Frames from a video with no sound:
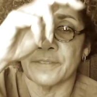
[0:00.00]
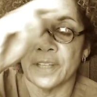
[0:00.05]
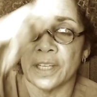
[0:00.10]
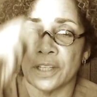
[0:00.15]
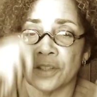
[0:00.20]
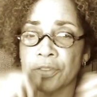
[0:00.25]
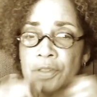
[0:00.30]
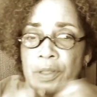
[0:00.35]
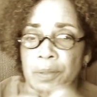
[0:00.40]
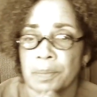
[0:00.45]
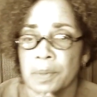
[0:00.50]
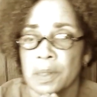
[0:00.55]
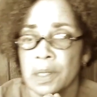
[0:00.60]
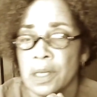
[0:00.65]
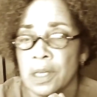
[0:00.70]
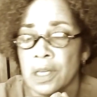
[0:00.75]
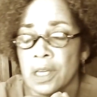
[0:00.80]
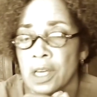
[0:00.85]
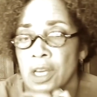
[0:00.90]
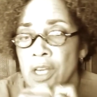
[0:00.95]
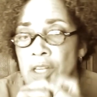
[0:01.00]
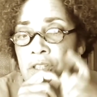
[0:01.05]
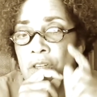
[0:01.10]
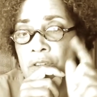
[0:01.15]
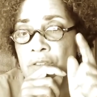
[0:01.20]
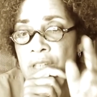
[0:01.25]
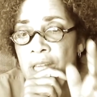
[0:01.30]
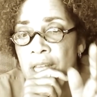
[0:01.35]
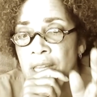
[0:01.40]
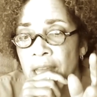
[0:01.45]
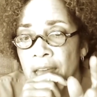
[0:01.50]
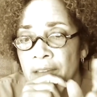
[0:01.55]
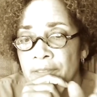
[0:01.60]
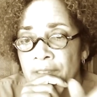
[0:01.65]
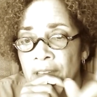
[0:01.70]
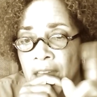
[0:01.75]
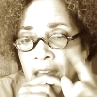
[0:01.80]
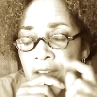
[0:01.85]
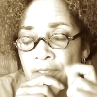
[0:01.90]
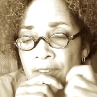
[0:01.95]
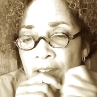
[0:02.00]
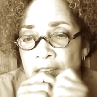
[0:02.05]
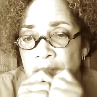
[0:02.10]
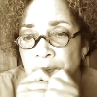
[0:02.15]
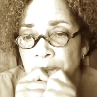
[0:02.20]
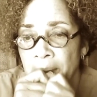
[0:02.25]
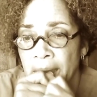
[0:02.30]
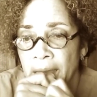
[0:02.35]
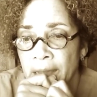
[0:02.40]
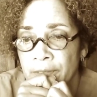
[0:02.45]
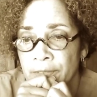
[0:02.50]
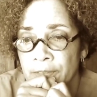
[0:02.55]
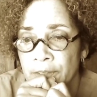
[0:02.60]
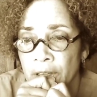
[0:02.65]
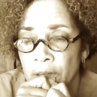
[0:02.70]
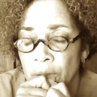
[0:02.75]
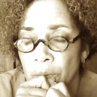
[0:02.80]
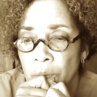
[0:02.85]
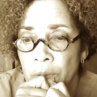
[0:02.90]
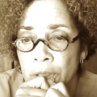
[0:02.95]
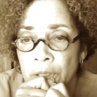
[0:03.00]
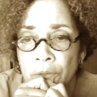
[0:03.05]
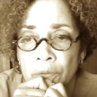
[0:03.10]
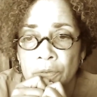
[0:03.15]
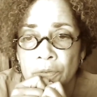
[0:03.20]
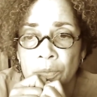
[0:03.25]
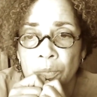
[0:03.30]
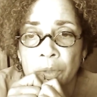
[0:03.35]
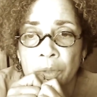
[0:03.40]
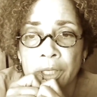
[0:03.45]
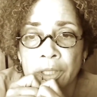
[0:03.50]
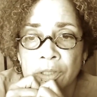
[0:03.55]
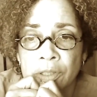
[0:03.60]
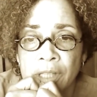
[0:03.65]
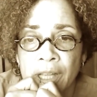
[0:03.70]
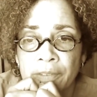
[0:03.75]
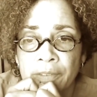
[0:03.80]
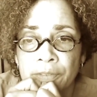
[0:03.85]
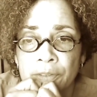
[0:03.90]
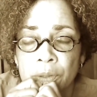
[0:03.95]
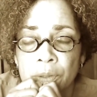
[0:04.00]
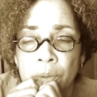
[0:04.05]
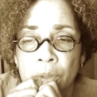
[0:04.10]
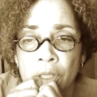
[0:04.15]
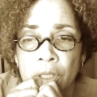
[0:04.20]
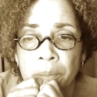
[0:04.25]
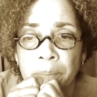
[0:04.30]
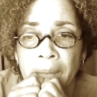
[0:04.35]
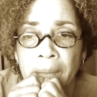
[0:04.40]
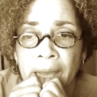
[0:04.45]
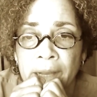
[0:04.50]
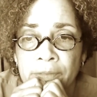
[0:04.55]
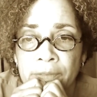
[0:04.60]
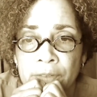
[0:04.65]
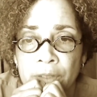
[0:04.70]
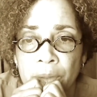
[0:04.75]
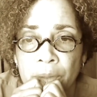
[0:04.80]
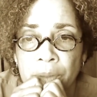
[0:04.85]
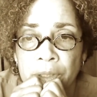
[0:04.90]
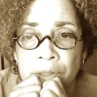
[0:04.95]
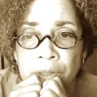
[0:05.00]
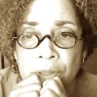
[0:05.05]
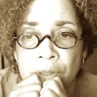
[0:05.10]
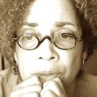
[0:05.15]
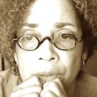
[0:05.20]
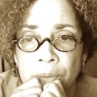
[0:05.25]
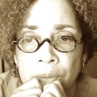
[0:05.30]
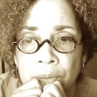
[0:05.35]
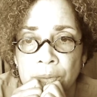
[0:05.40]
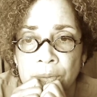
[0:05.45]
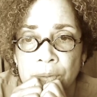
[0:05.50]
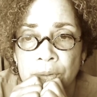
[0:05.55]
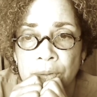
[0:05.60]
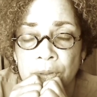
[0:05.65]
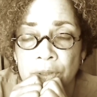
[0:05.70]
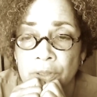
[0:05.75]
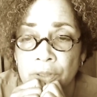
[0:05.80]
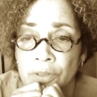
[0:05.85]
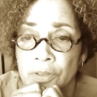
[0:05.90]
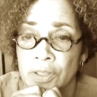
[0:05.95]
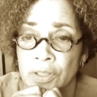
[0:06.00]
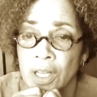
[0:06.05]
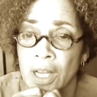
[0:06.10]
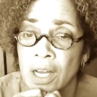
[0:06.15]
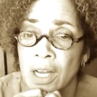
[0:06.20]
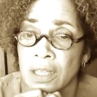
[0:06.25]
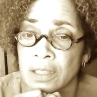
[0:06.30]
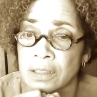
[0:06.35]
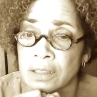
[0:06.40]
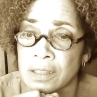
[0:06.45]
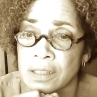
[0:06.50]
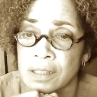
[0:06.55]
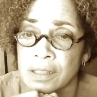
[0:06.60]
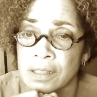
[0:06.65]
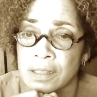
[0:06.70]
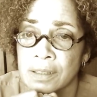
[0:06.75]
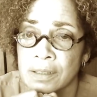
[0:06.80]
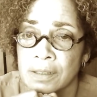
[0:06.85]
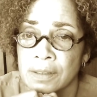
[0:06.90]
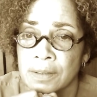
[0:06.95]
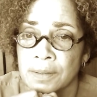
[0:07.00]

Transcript: atrium. So say that valve has backflow. Where is that fluid going to backflow into? Their lungs.